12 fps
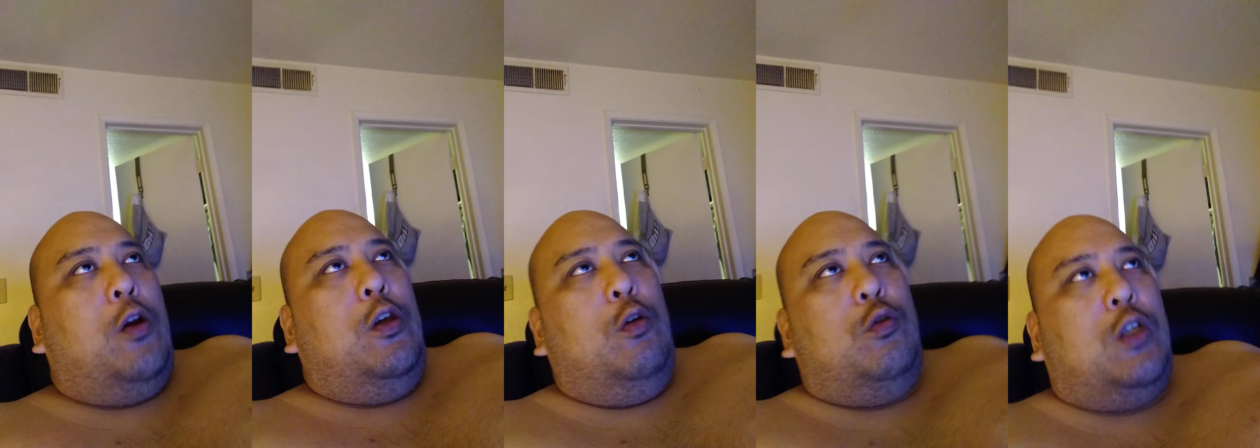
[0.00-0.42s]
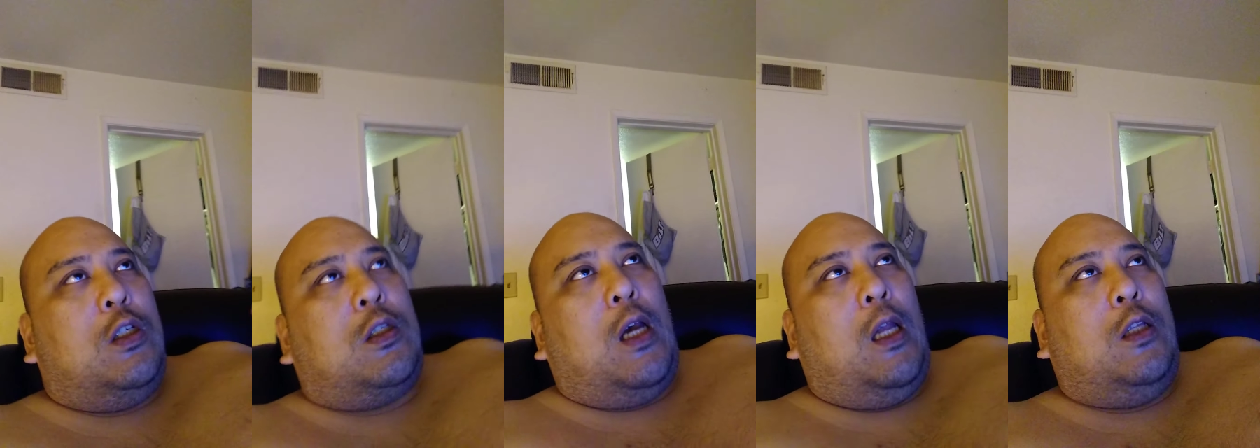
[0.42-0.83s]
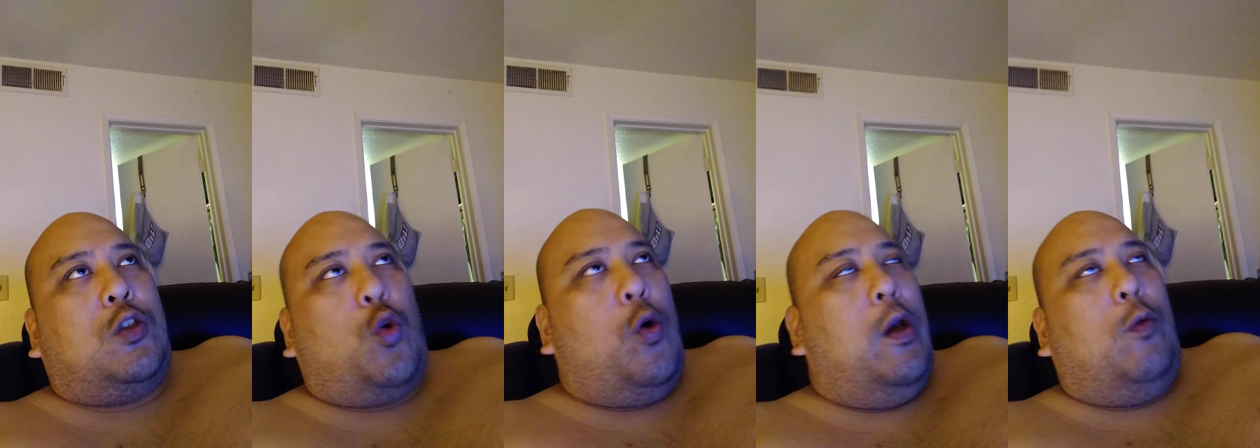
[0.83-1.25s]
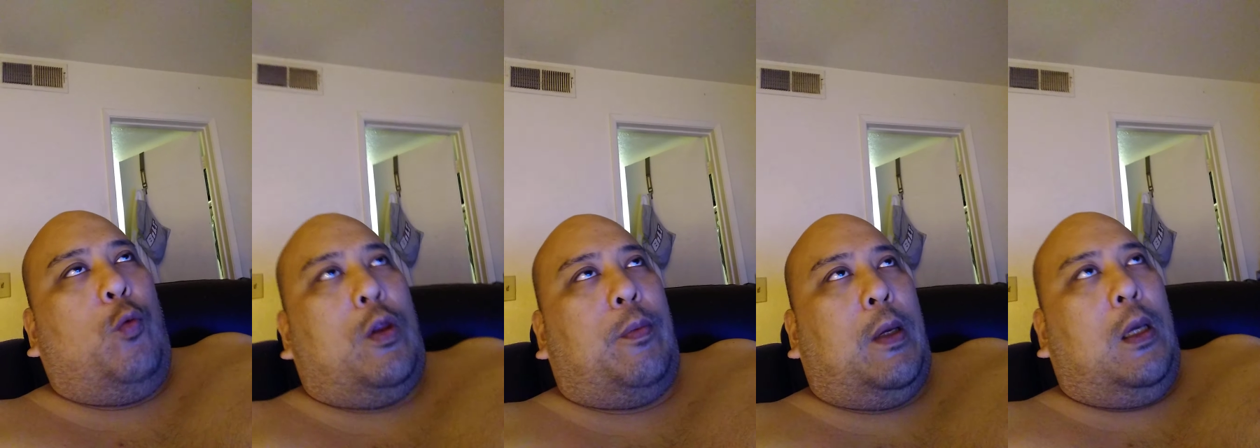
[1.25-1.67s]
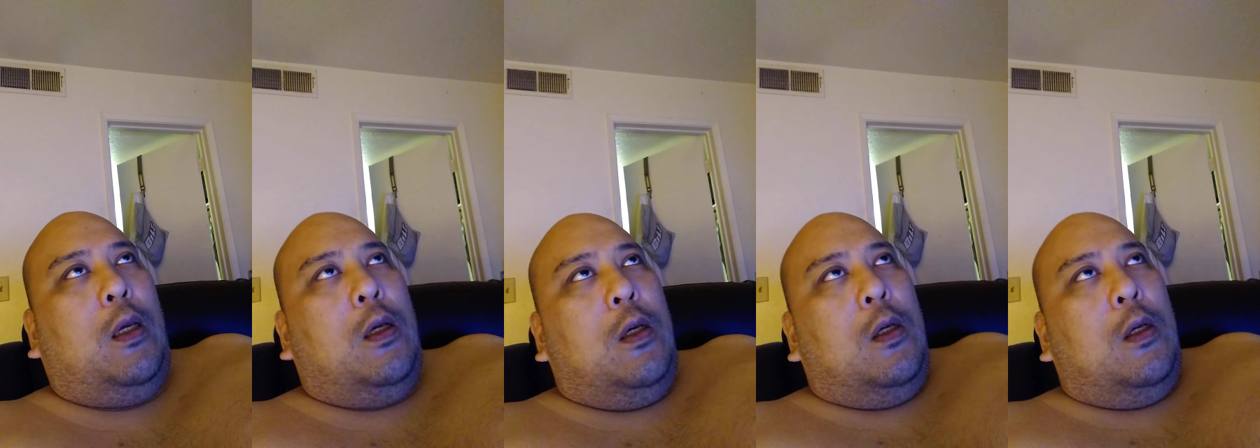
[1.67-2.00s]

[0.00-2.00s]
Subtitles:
you just kind of toying with me?